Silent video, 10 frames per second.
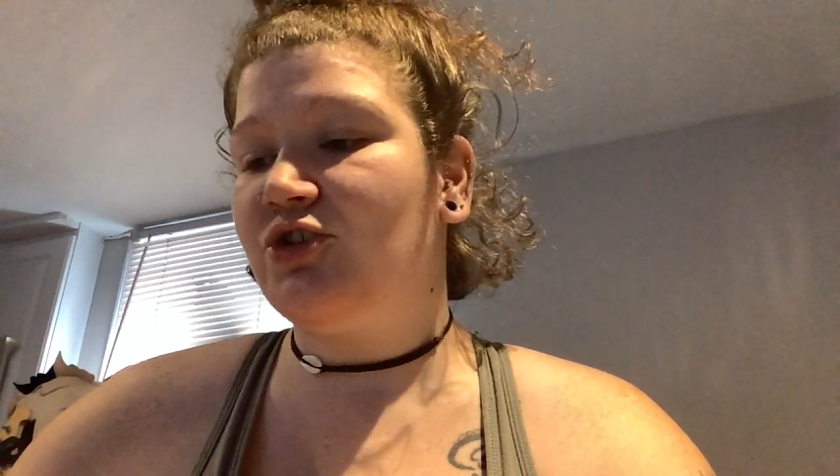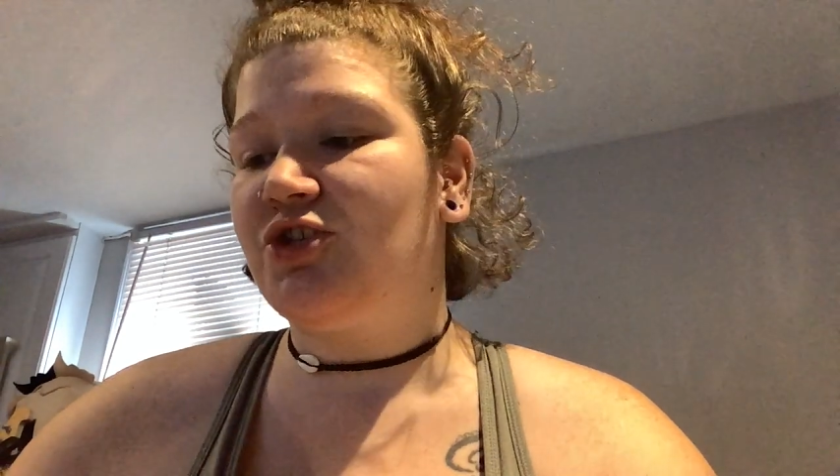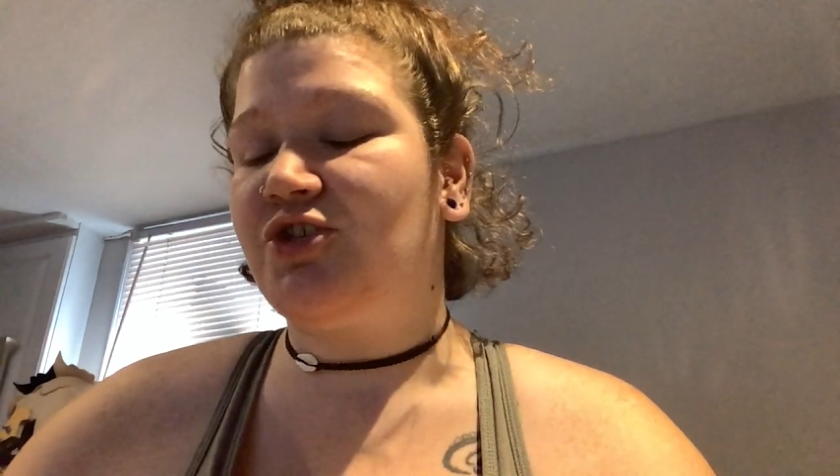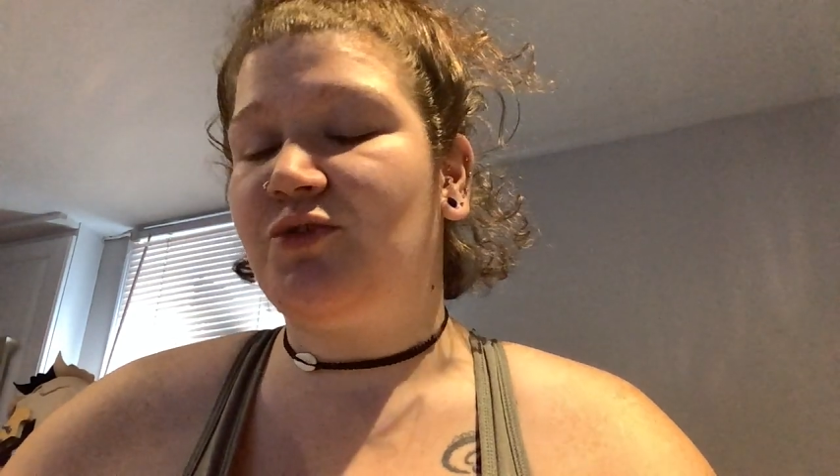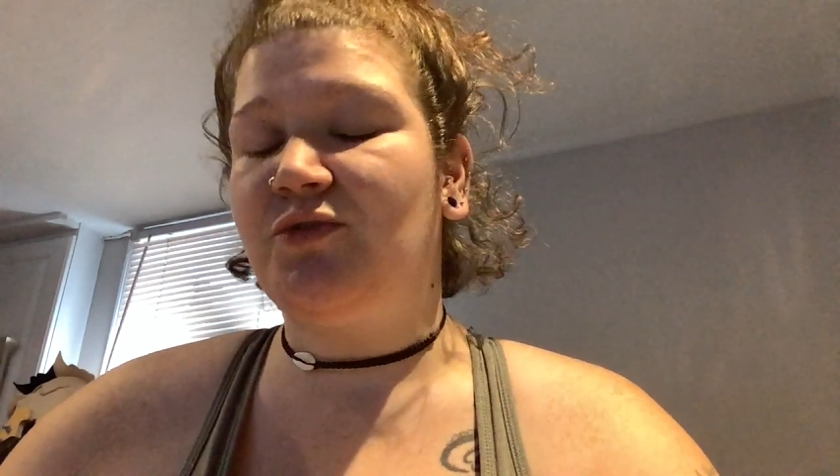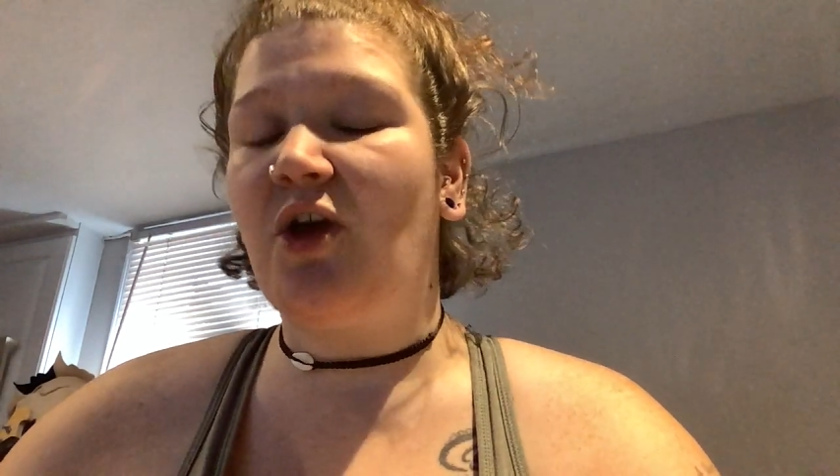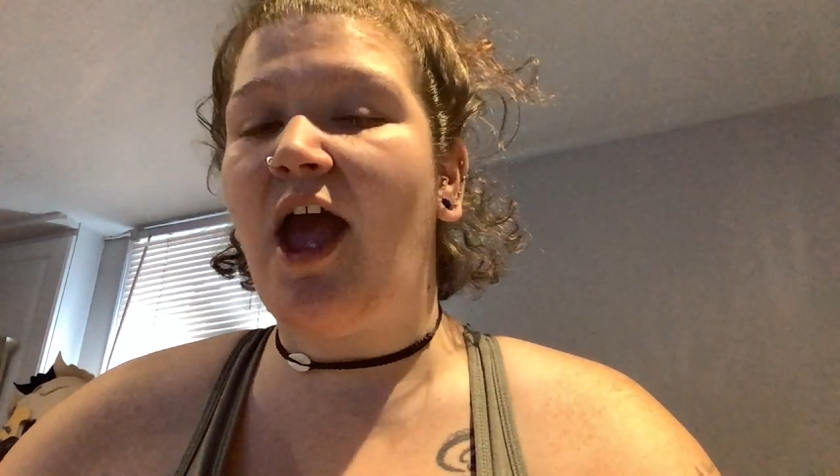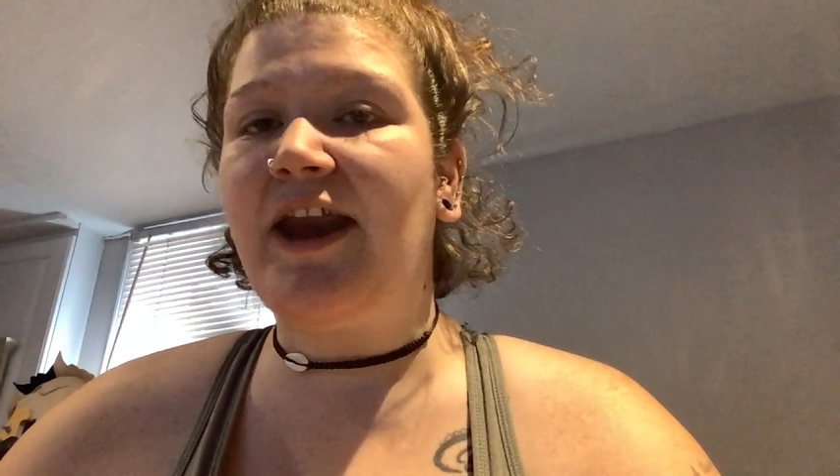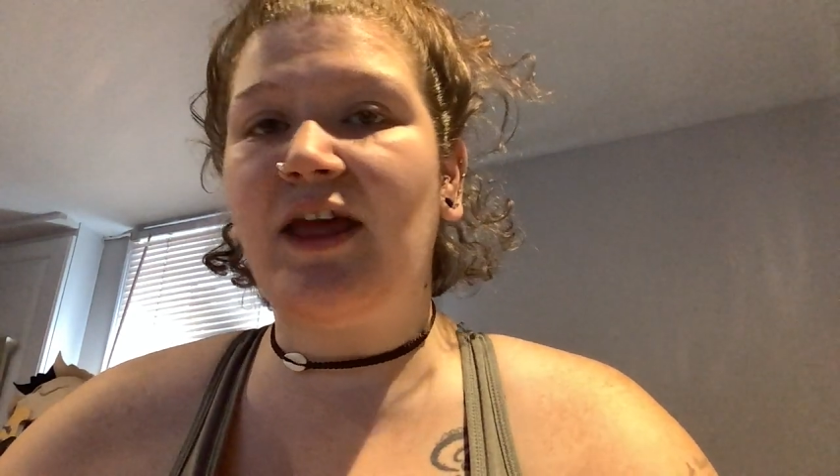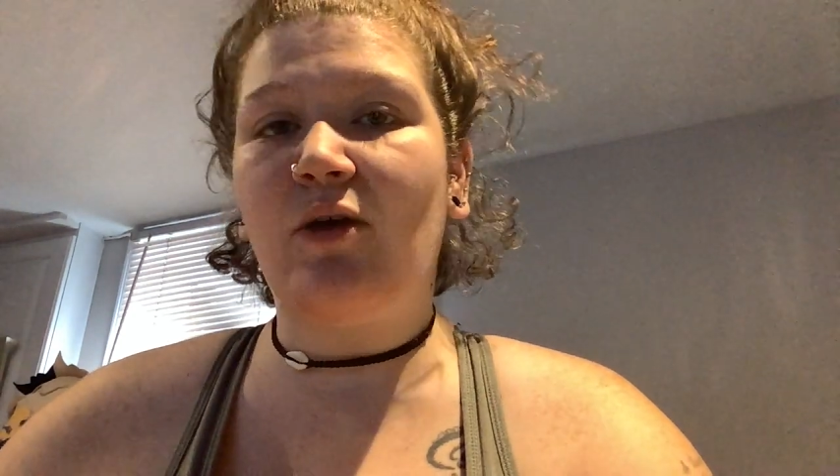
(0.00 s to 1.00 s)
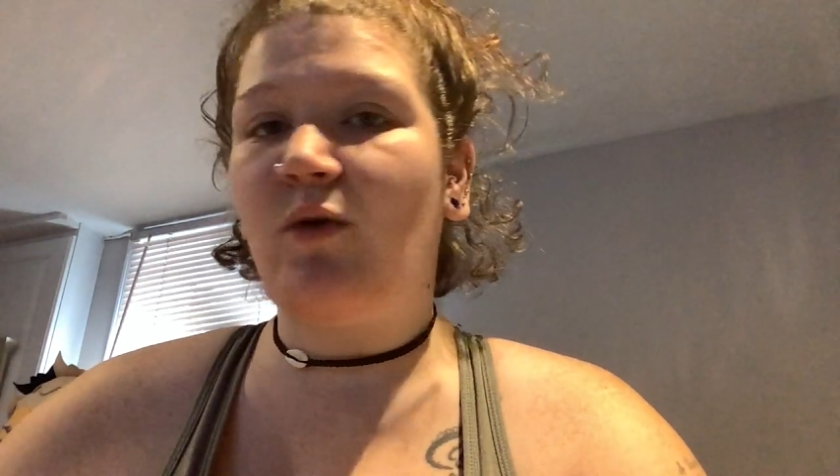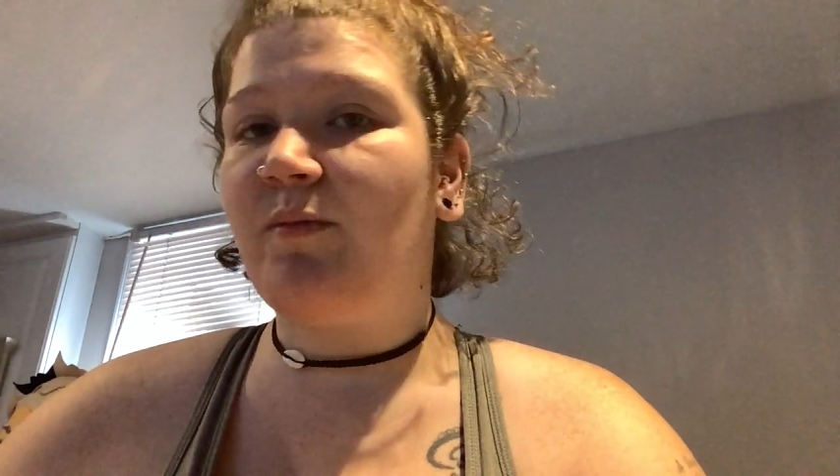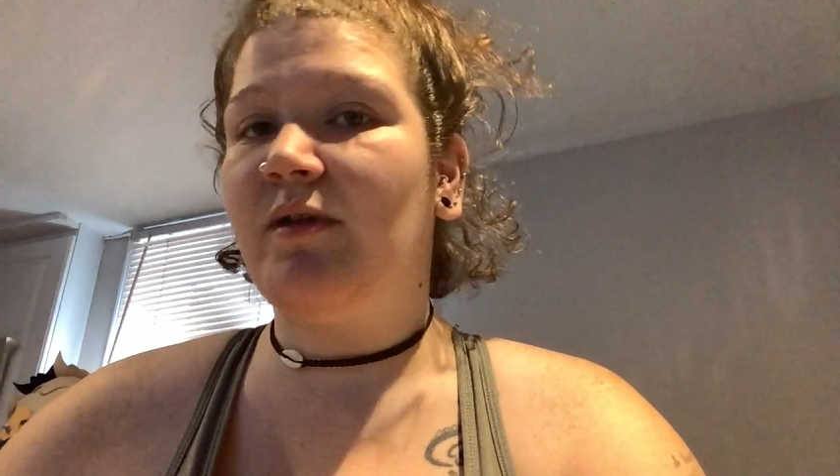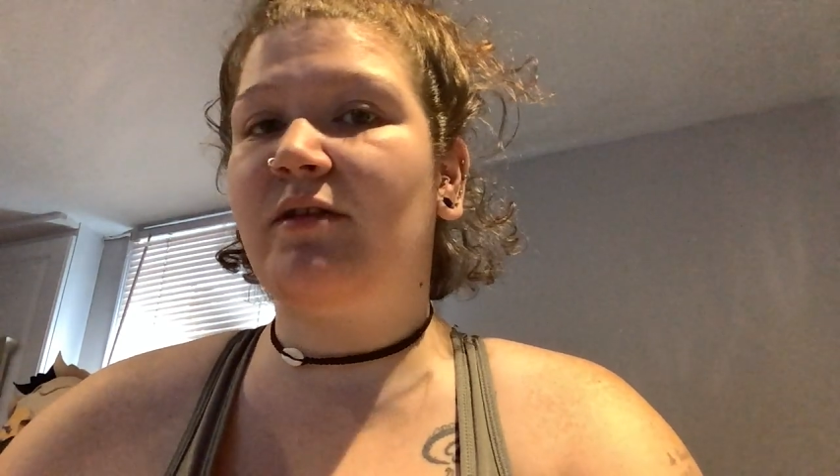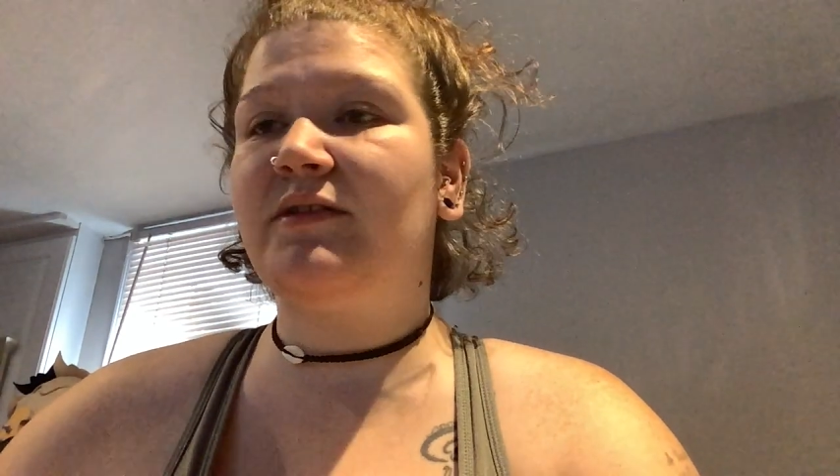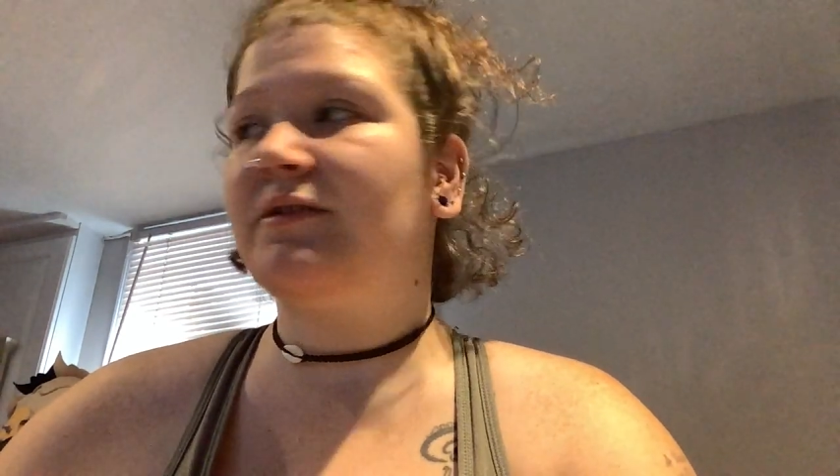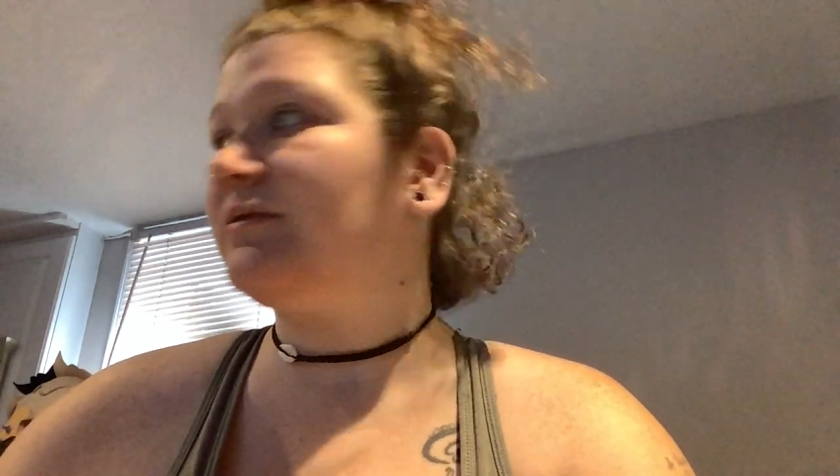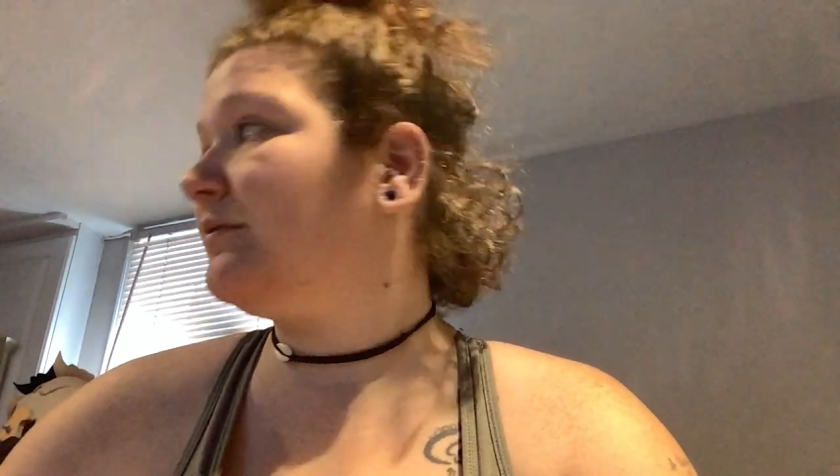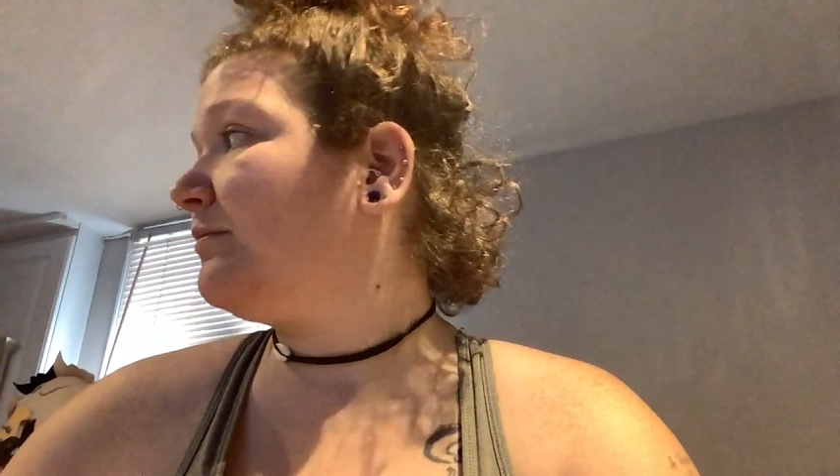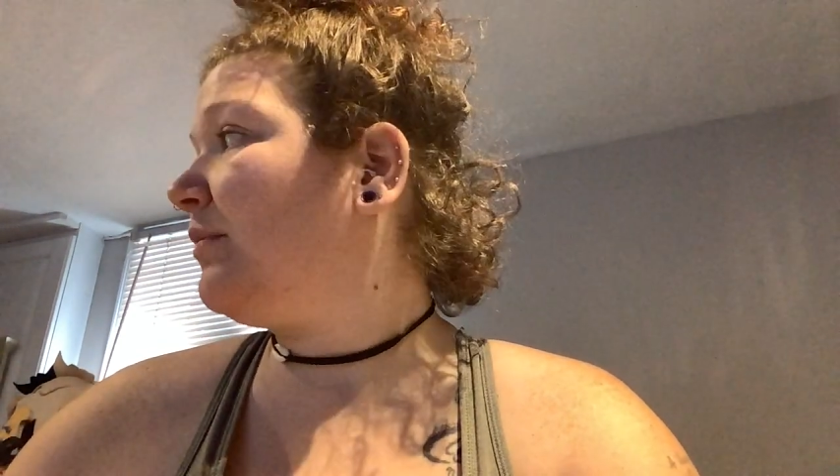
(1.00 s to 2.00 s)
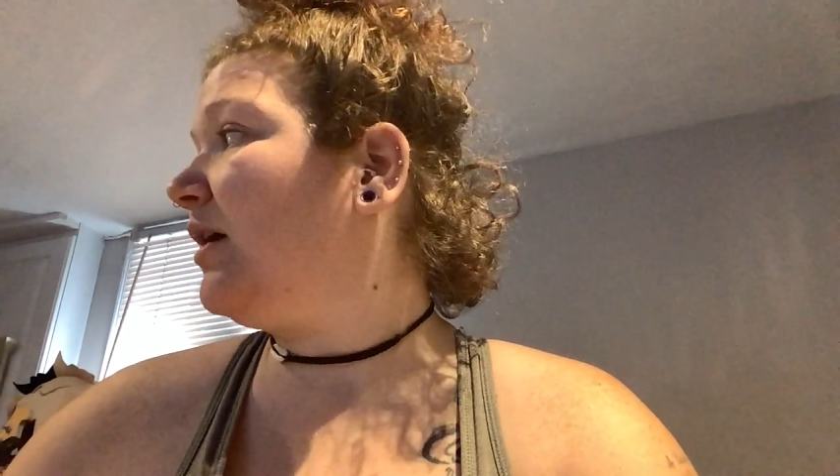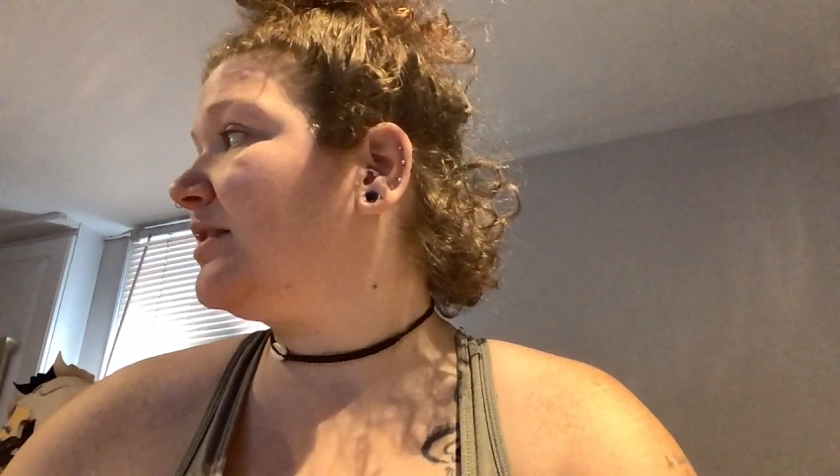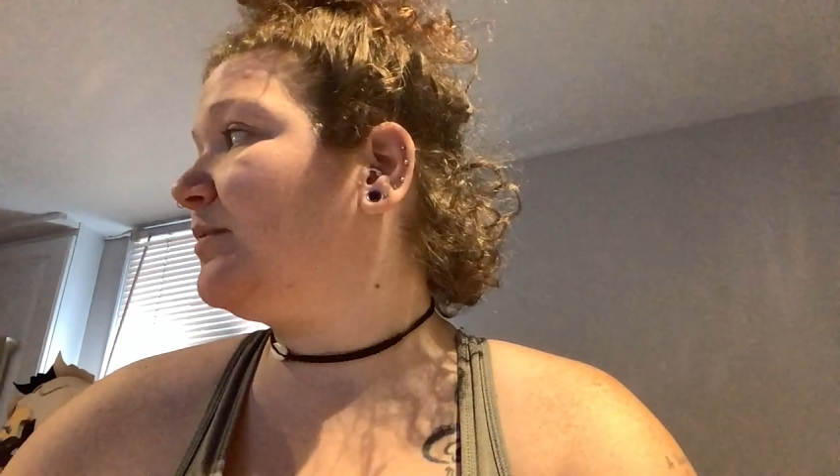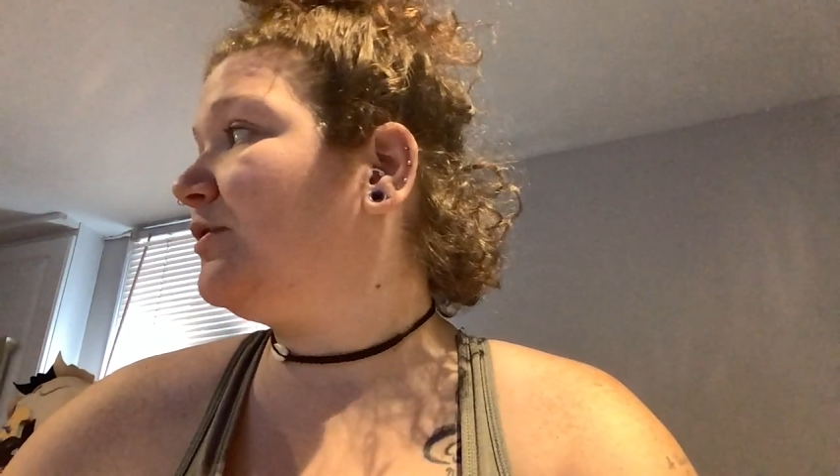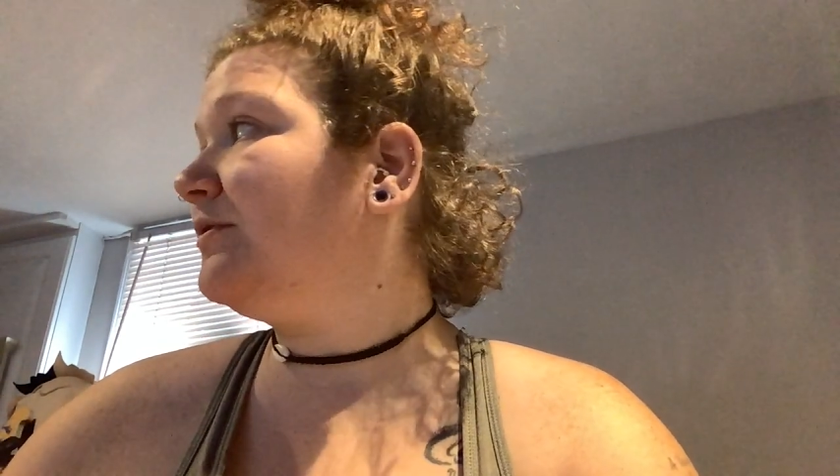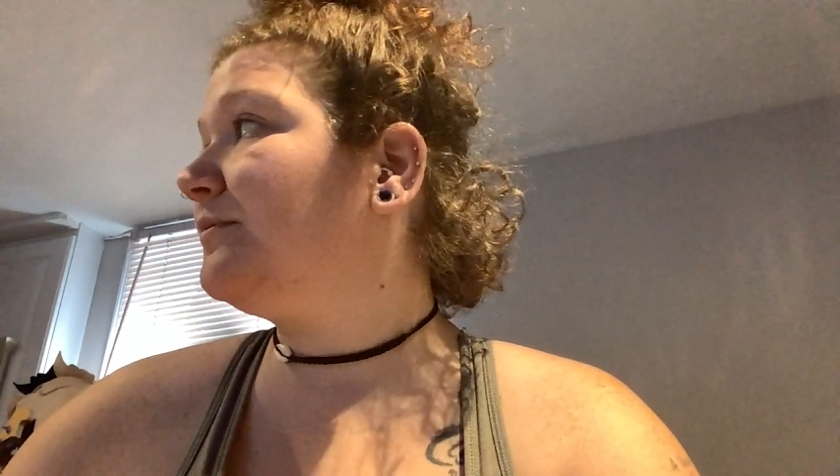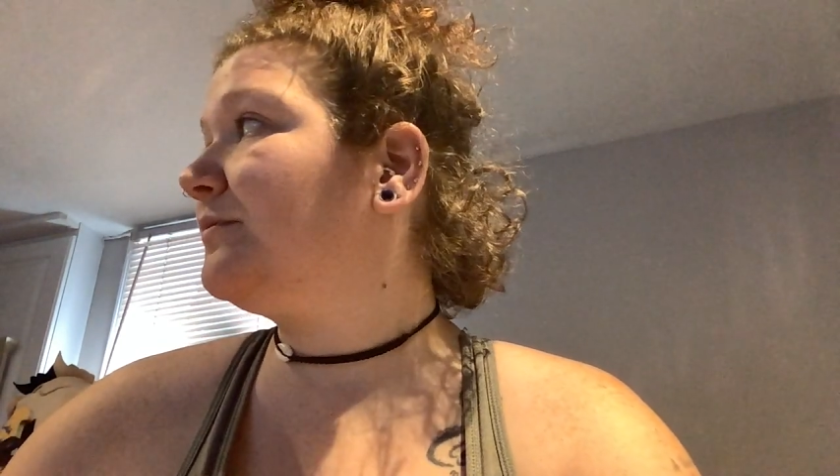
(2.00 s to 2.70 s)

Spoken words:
just use any equipment possible.